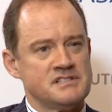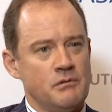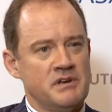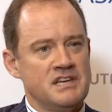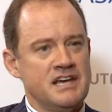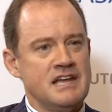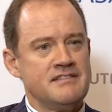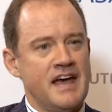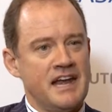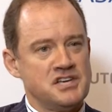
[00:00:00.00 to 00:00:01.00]
So we
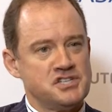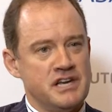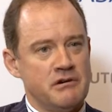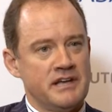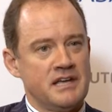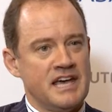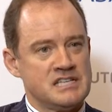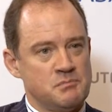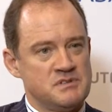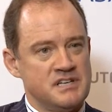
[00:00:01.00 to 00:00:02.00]
need that engineering
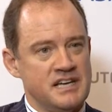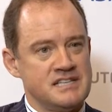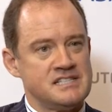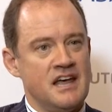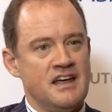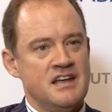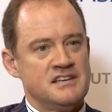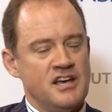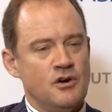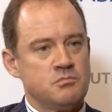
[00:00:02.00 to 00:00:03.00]
expertise
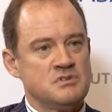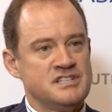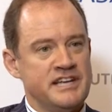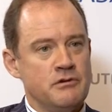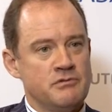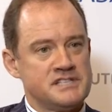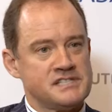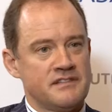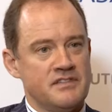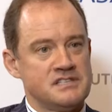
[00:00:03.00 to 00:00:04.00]
to help
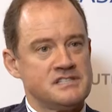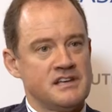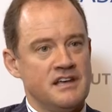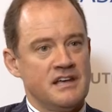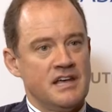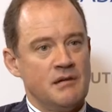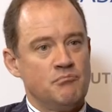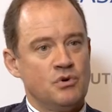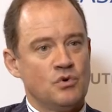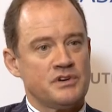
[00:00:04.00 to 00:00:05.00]
de-risk this
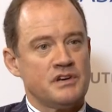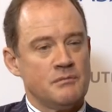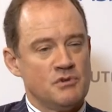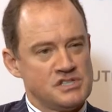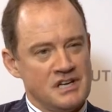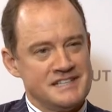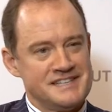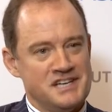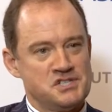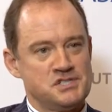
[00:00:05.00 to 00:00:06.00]
important
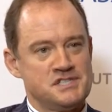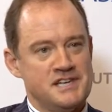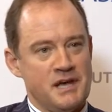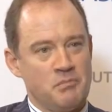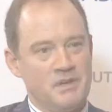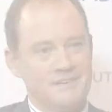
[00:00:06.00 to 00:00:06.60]
commercialization step.